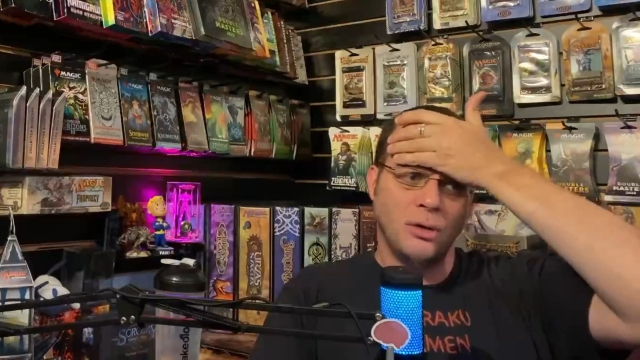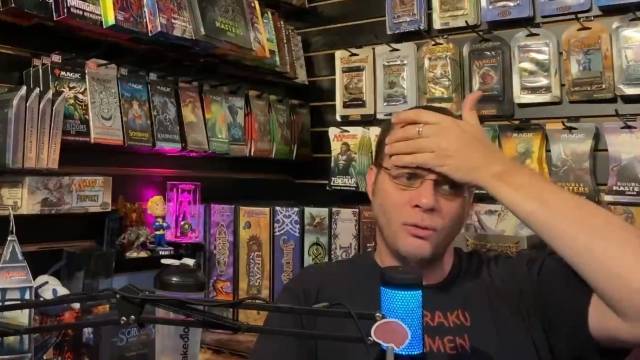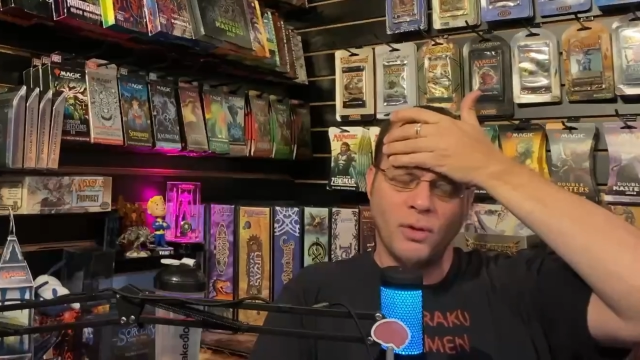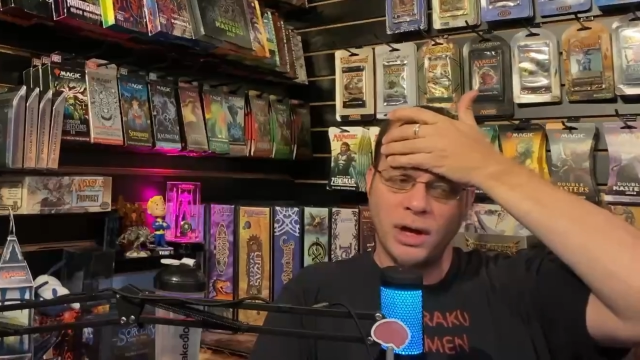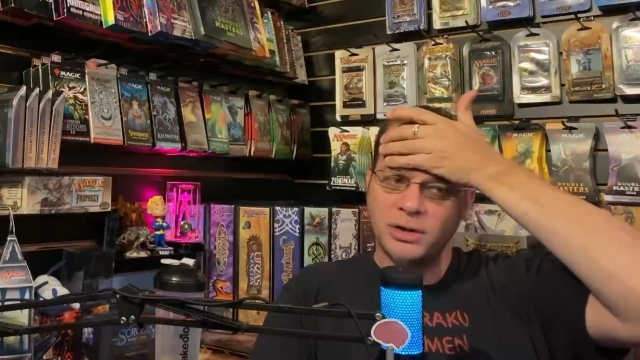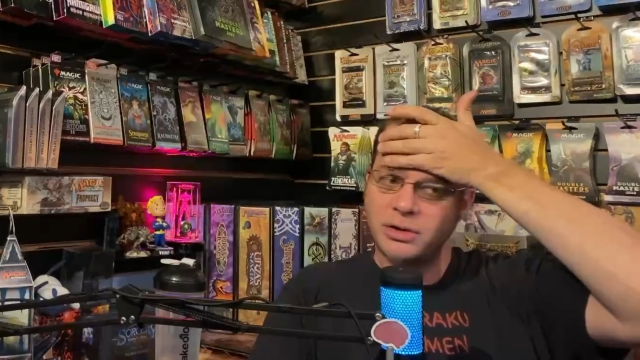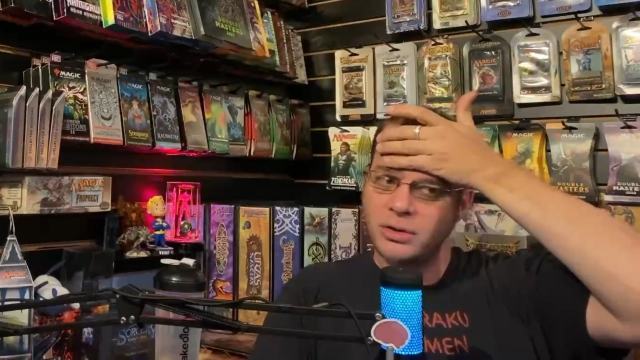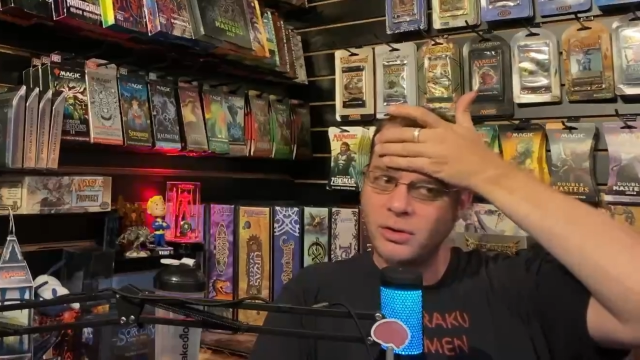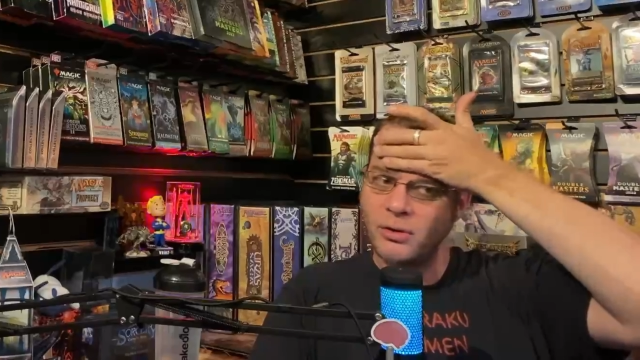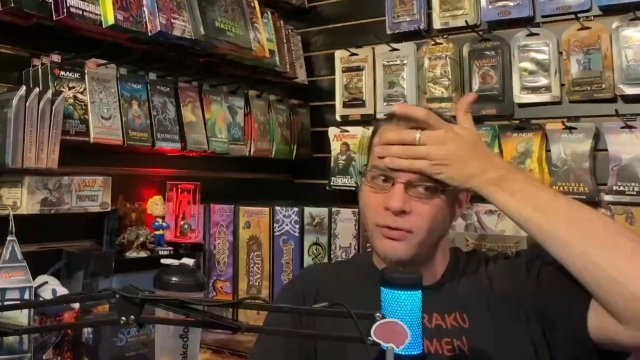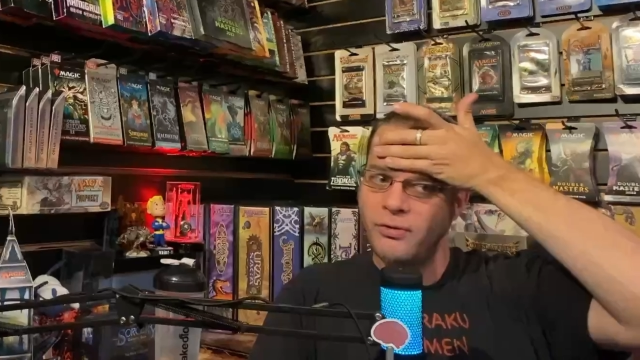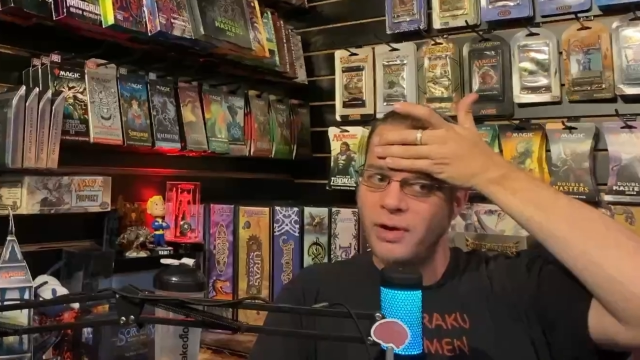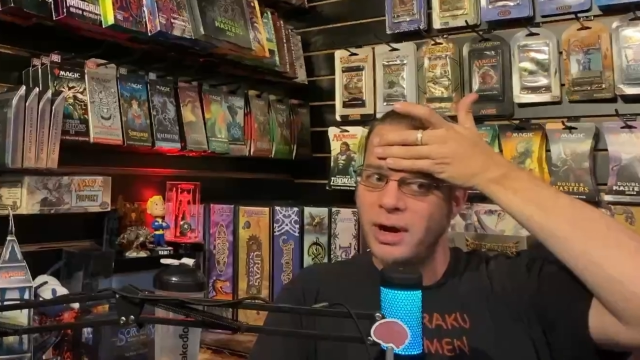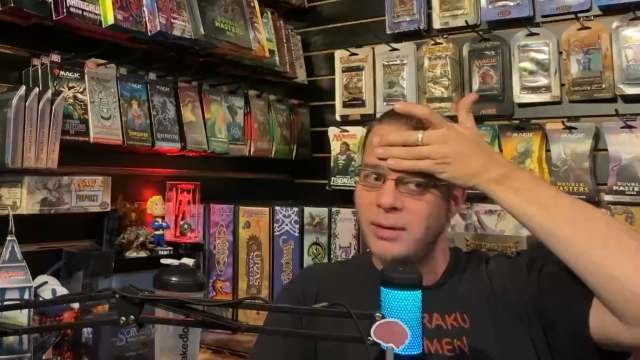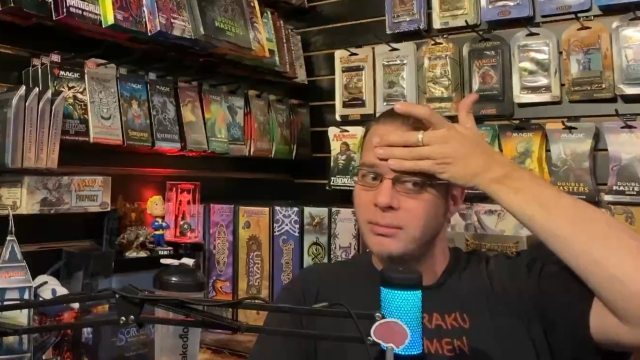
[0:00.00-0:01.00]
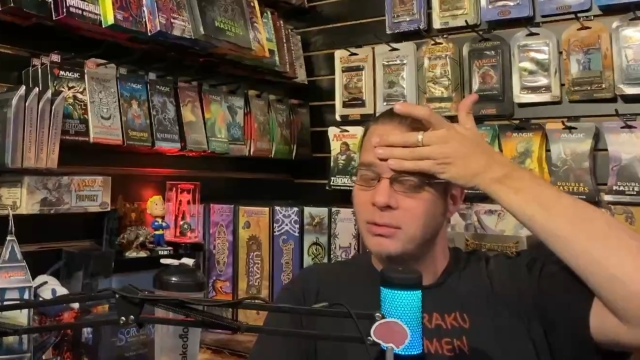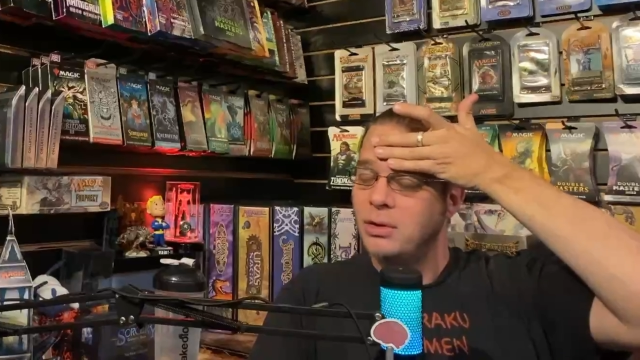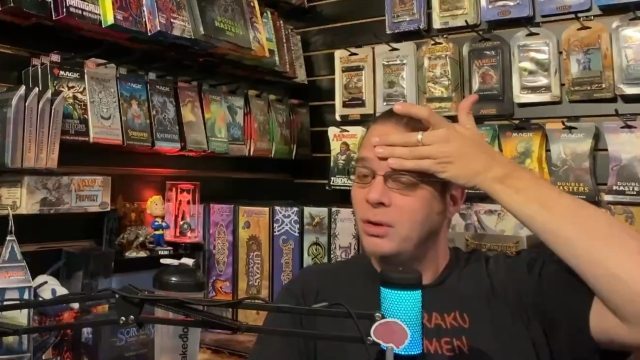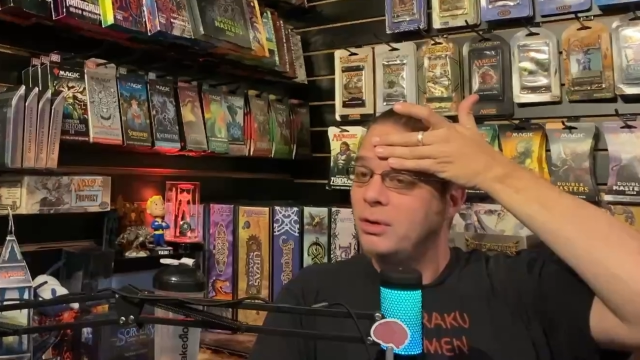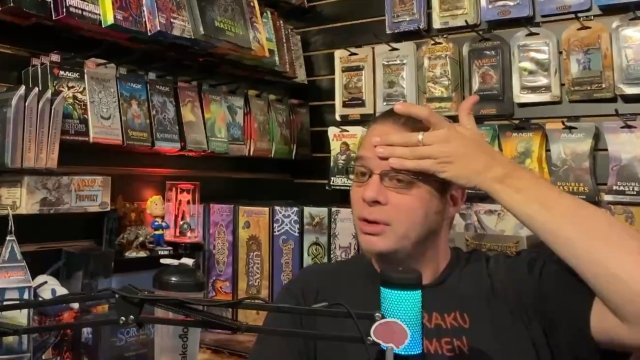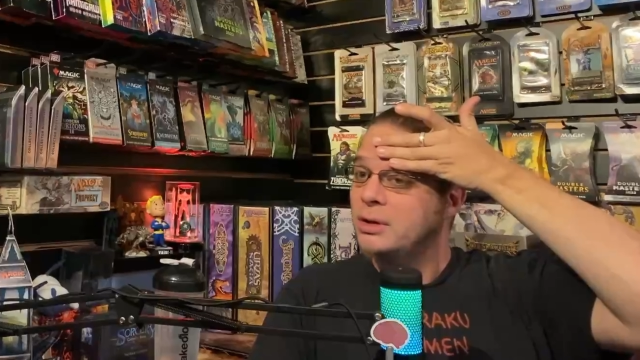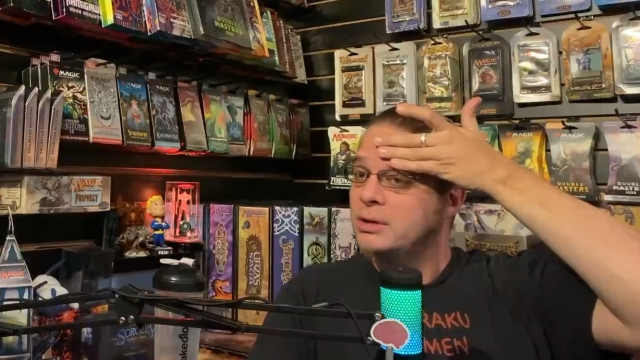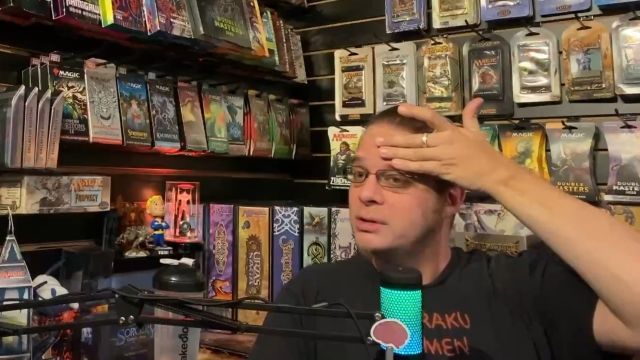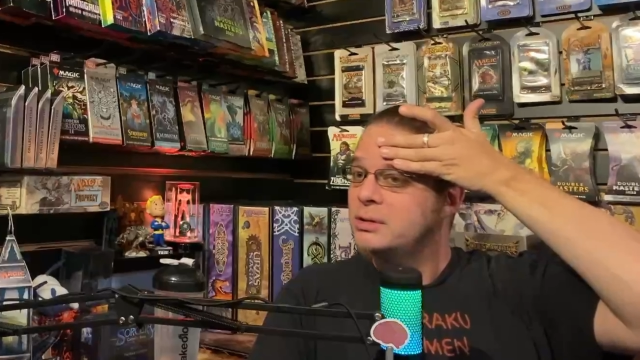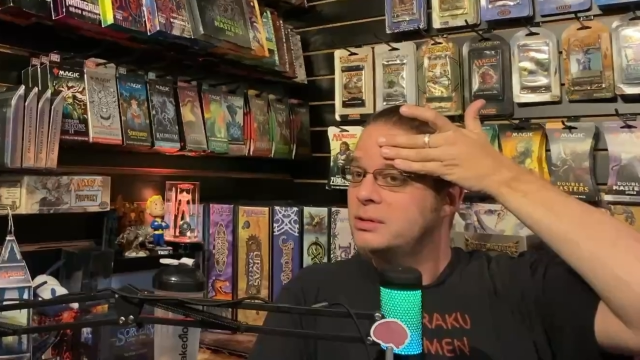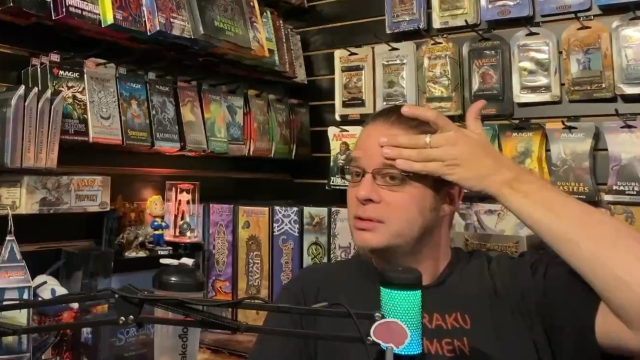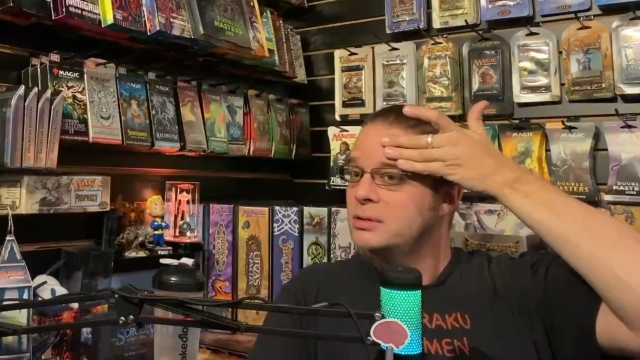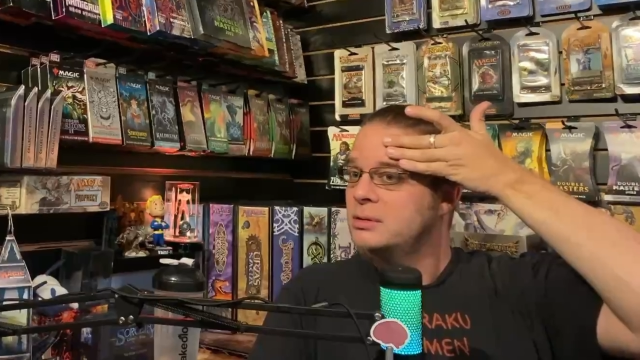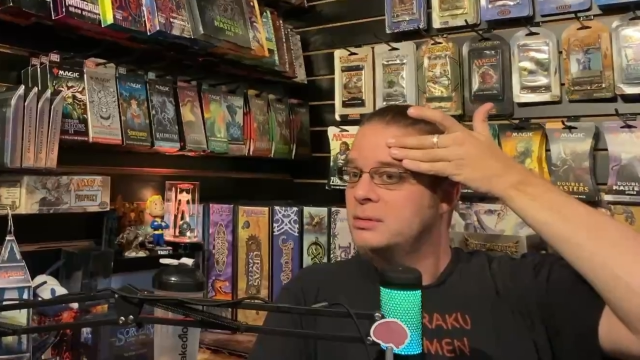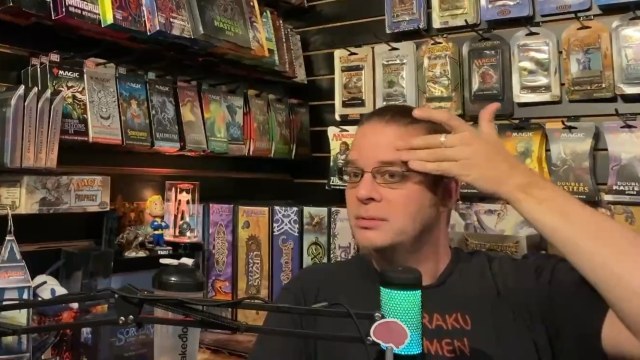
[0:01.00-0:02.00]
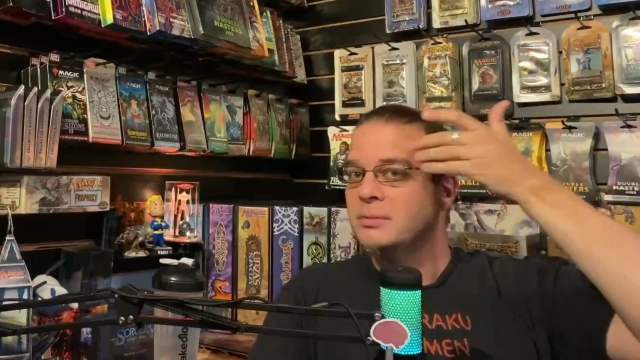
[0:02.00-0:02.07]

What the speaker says: a retro frame Lotus